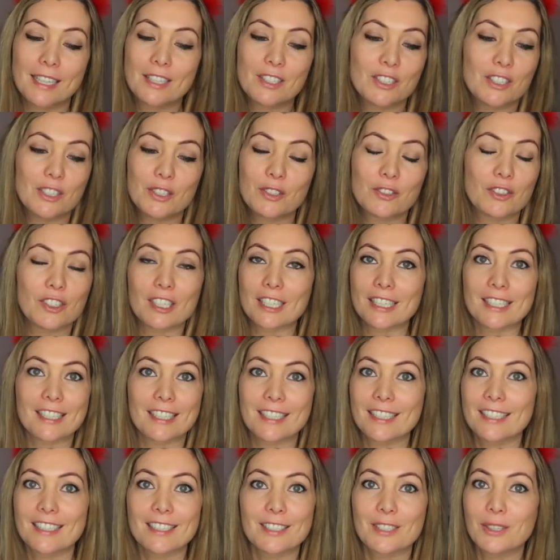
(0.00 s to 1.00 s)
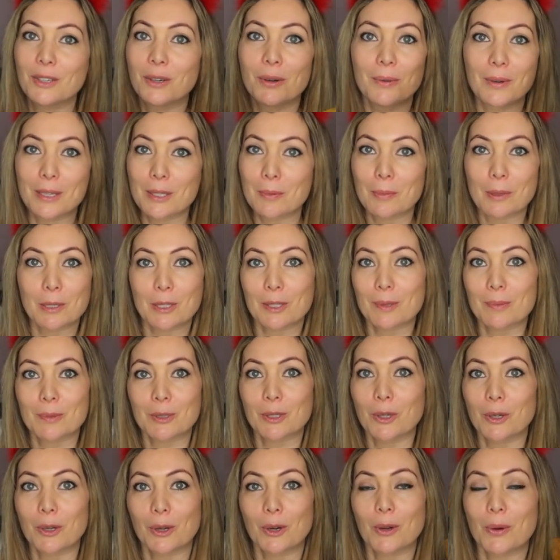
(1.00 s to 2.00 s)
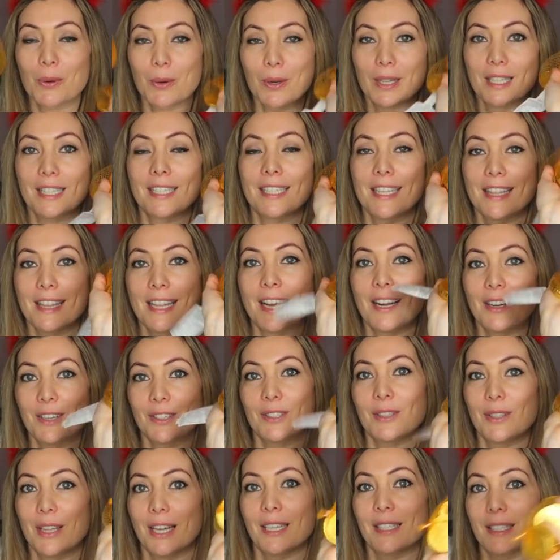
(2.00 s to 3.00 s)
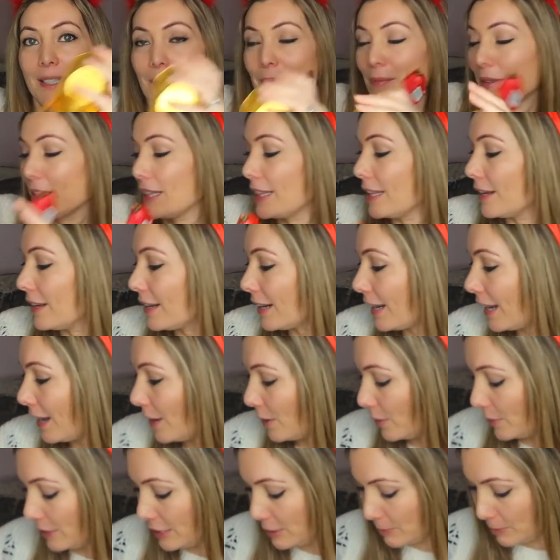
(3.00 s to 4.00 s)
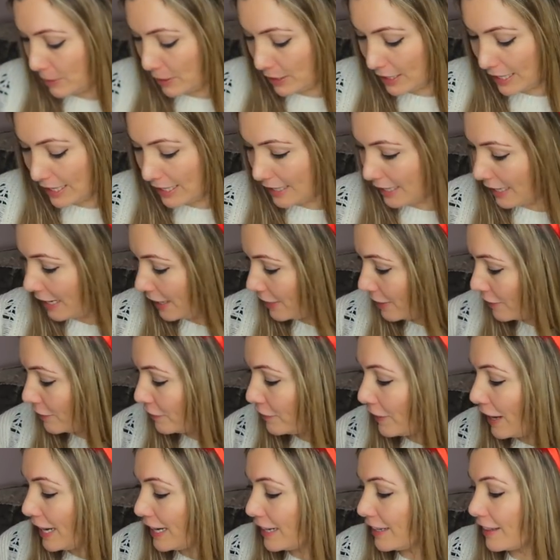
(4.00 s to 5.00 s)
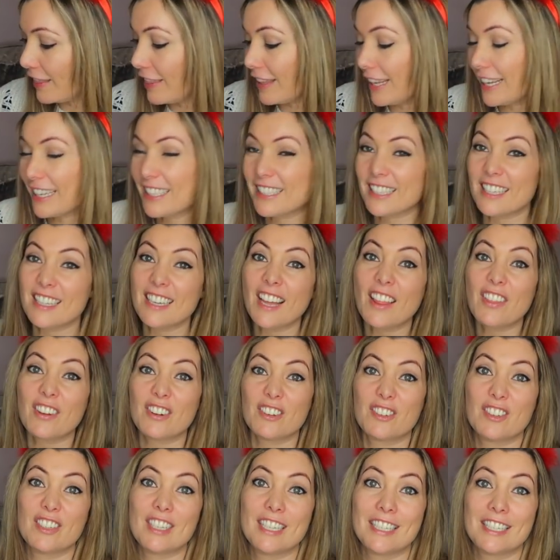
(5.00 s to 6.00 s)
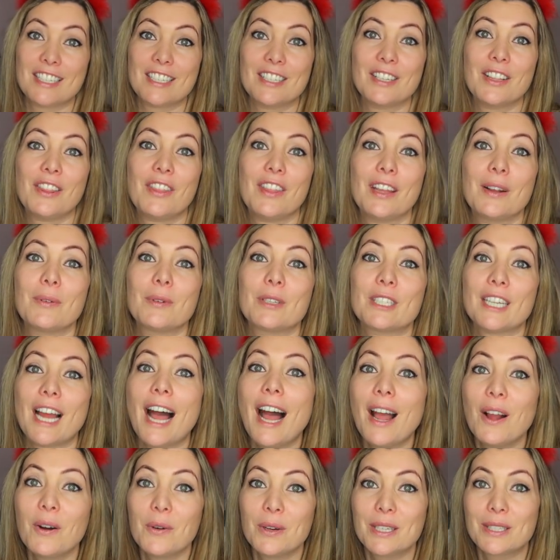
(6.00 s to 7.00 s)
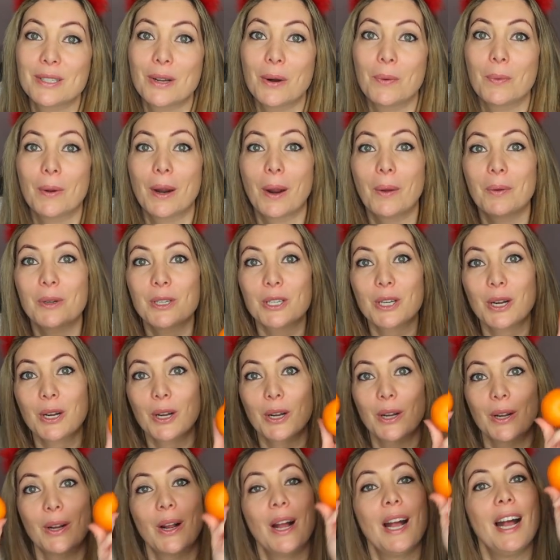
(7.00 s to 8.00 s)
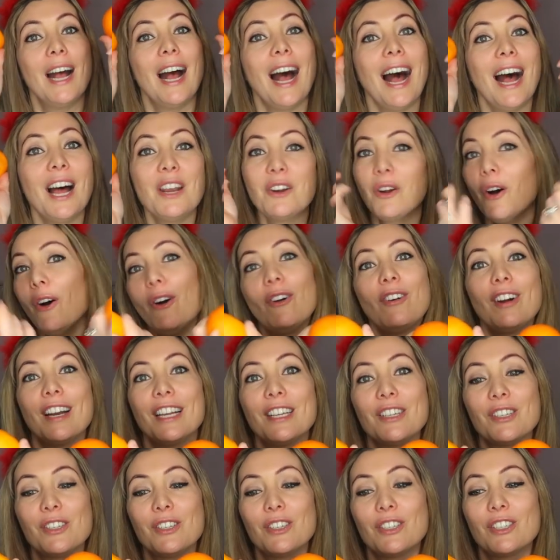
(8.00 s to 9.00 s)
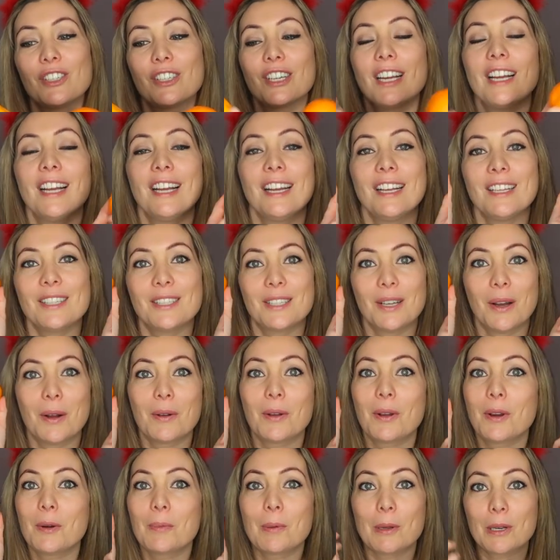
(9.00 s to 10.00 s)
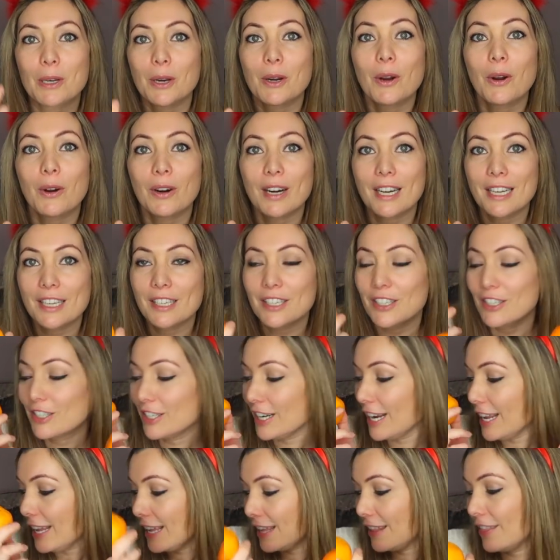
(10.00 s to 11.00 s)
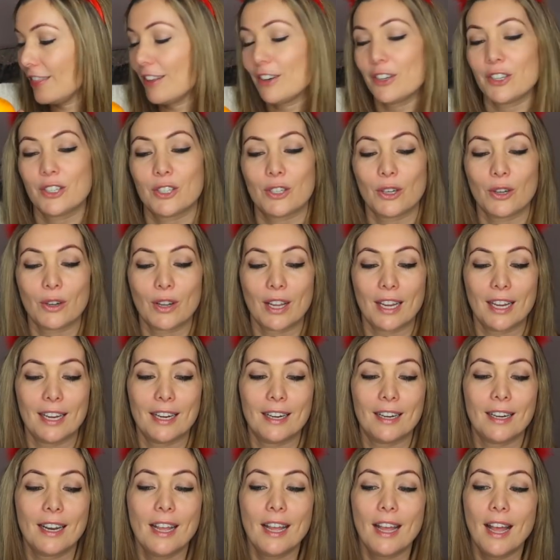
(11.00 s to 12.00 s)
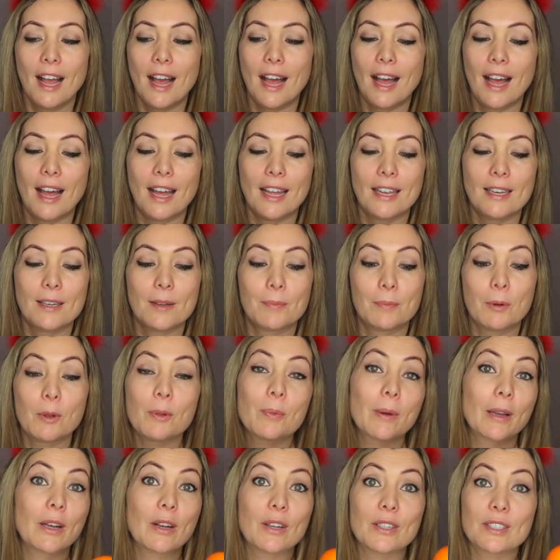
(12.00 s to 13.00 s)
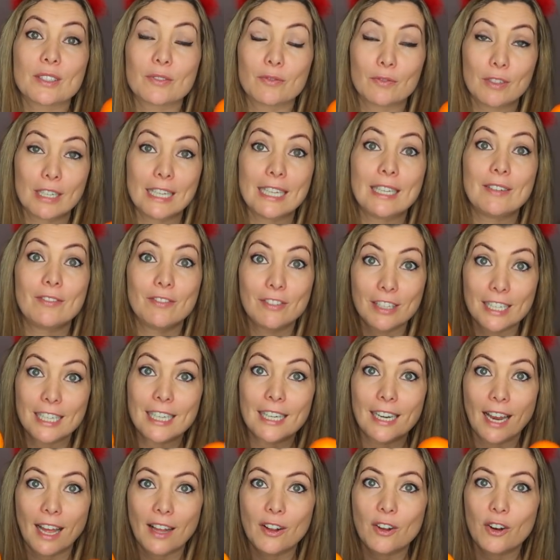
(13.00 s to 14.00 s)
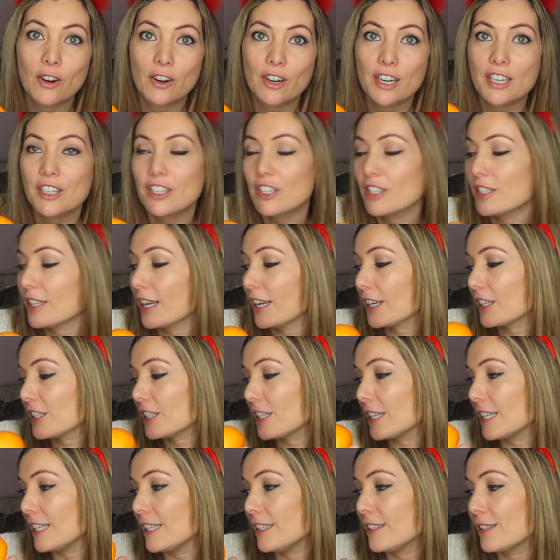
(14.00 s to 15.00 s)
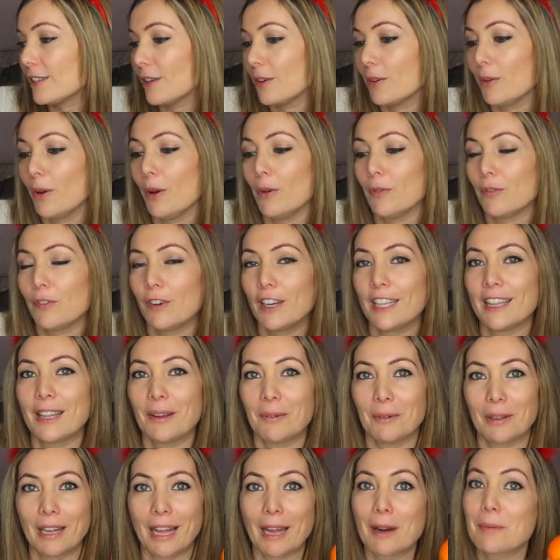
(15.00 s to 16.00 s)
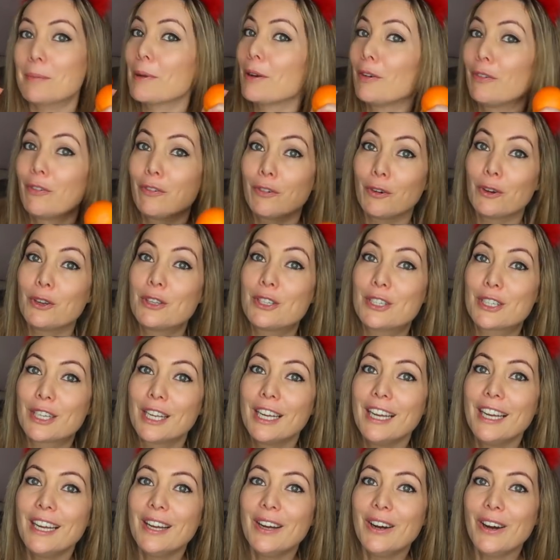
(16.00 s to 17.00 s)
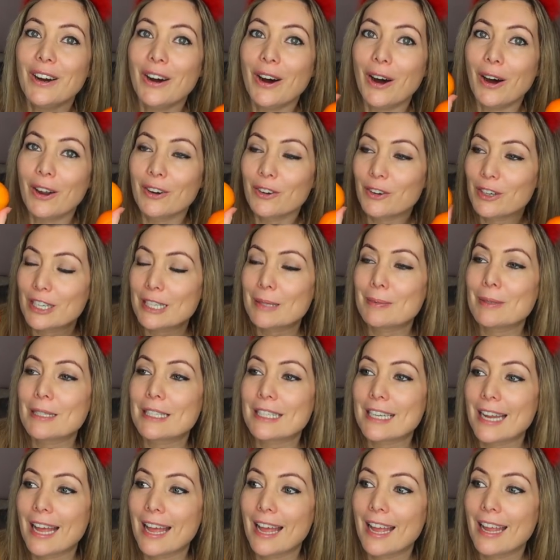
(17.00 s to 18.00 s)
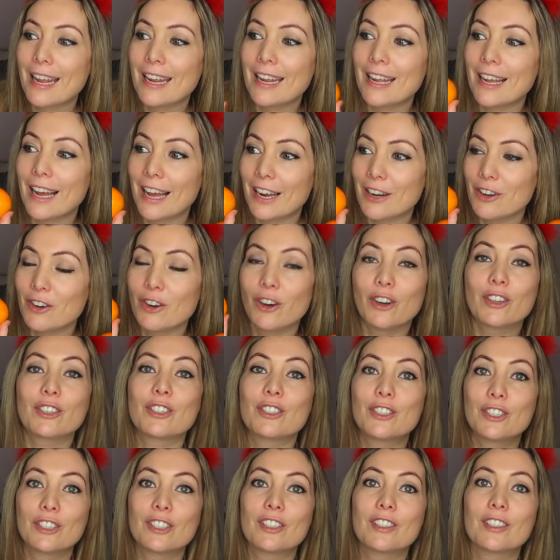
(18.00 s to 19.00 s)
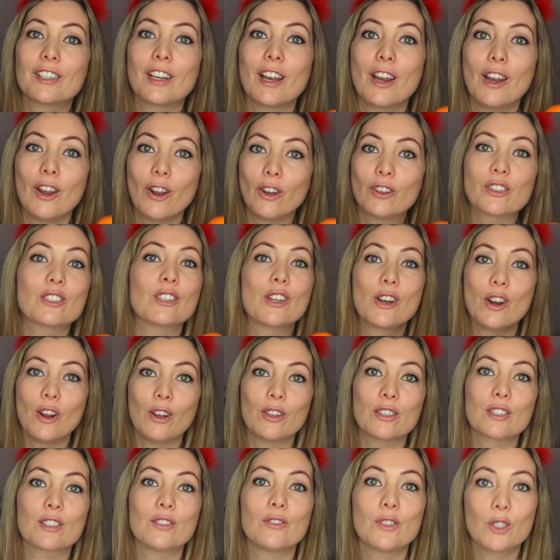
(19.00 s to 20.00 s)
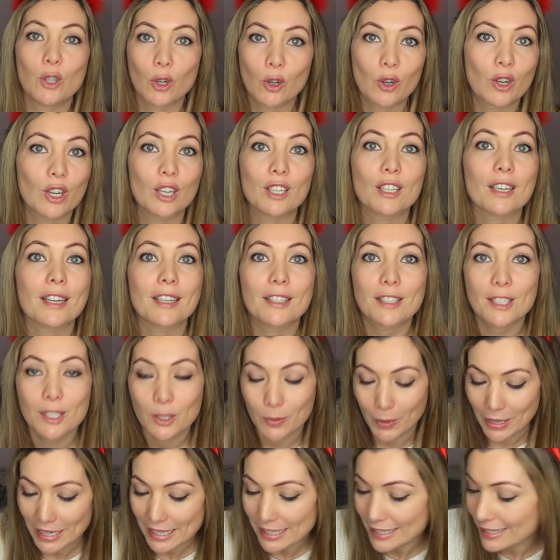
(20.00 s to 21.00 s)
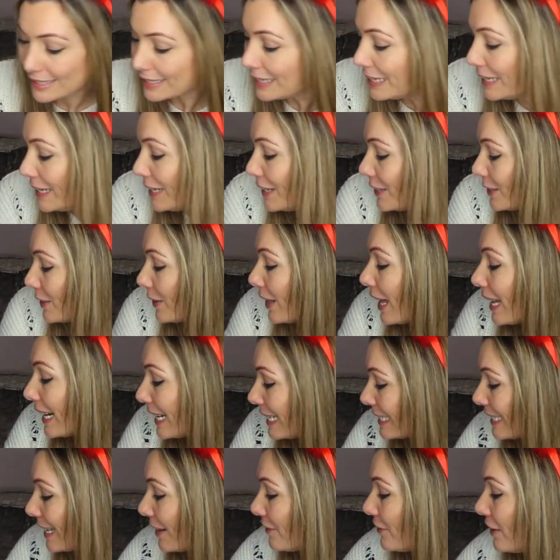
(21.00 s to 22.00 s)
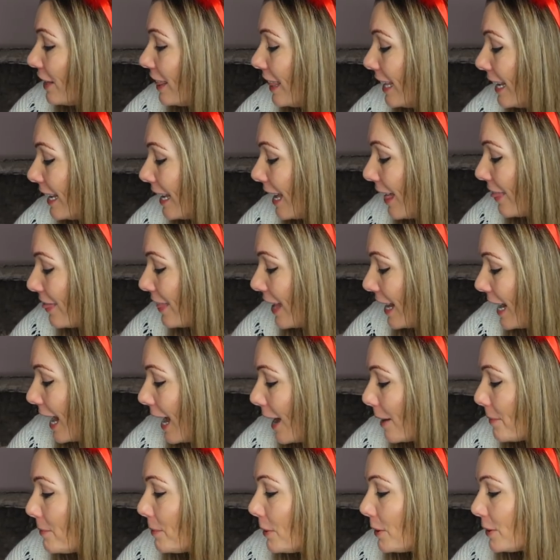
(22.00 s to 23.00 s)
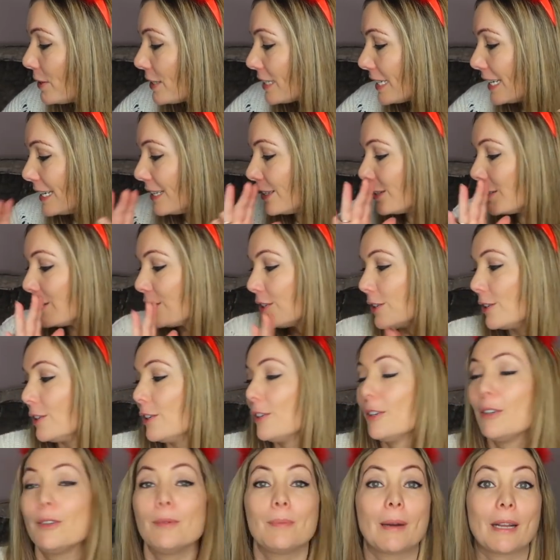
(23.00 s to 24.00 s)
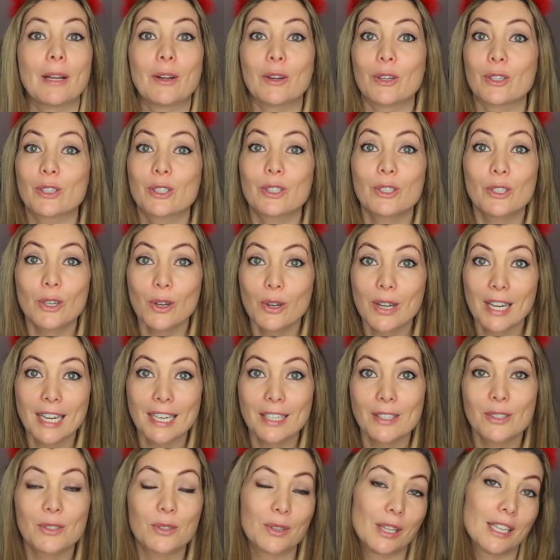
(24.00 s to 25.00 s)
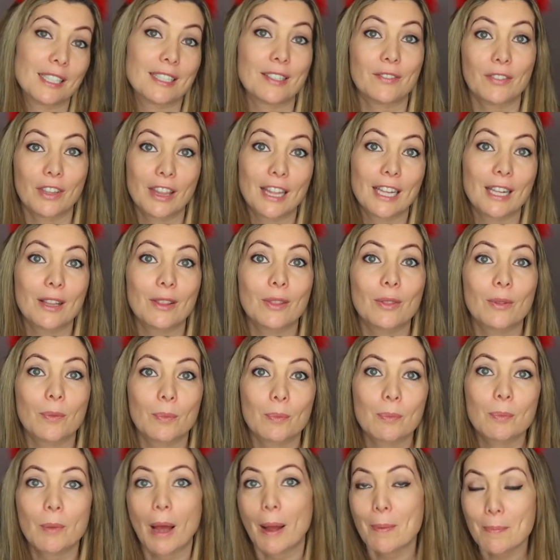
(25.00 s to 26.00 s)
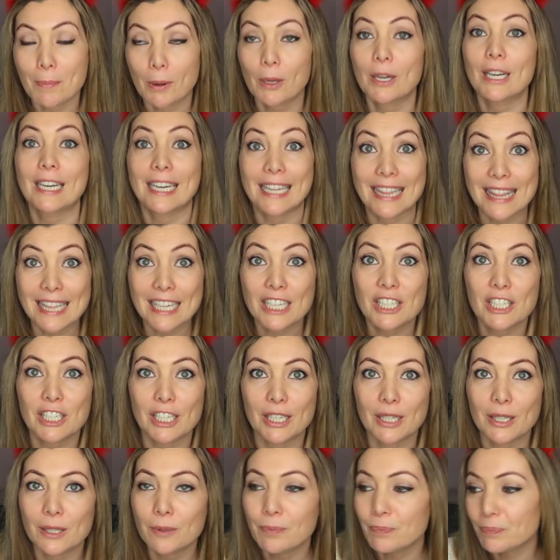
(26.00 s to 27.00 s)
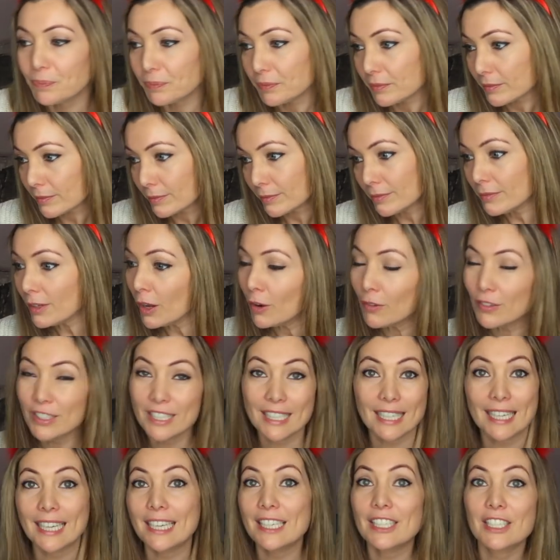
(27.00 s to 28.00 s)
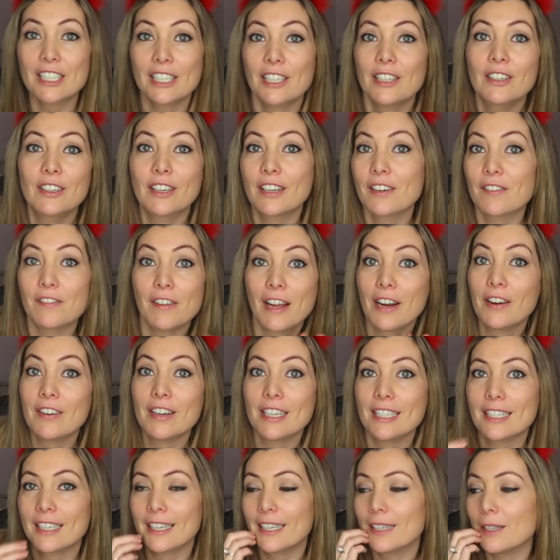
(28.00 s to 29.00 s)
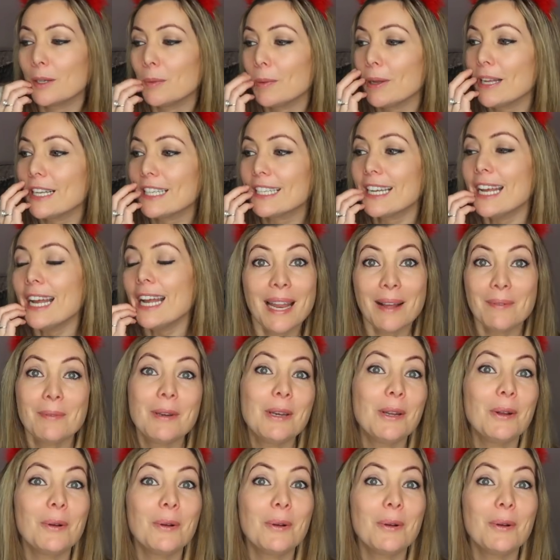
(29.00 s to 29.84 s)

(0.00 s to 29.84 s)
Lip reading: It's just tradition to always put some chocolate coins in there, so that's something that I always put in. And the final thing is another traditional thing, which I always got when I was younger, an orange. So I'm gonna put an orange in their stocking, and both my girls really, really like oranges actually, so hopefully they will get a bit of fruit on Christmas Day and not just lots and lots of chocolate and sweets. So that is everything that I put into my girls' stockings, so that's everything I'm putting in this year. Obviously each year it varies a little bit. Let me